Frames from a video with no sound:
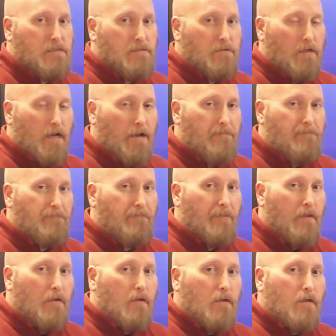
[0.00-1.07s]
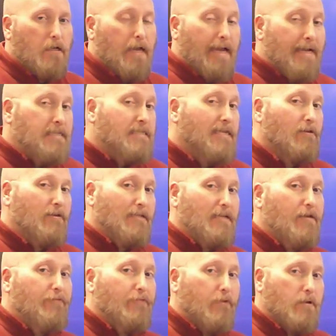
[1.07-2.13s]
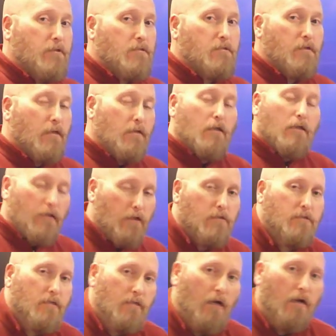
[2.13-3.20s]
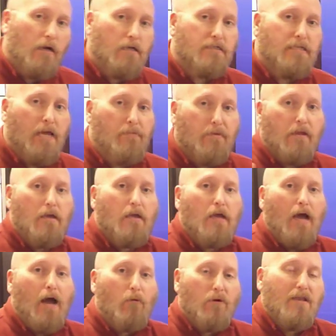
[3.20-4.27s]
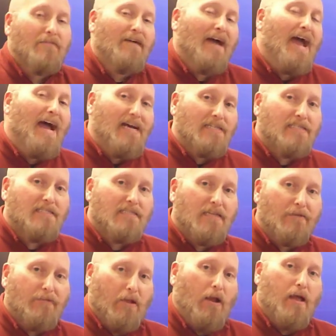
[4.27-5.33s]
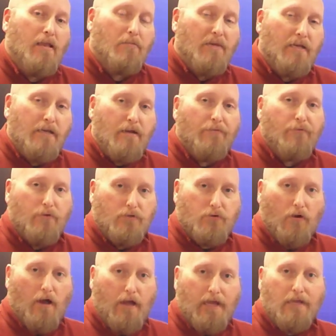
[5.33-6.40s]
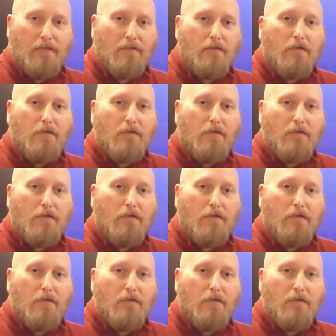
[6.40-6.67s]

Okay? Is there a difference? And here's the Duhon statement. I wouldn't have asked if there hadn't been a difference, right?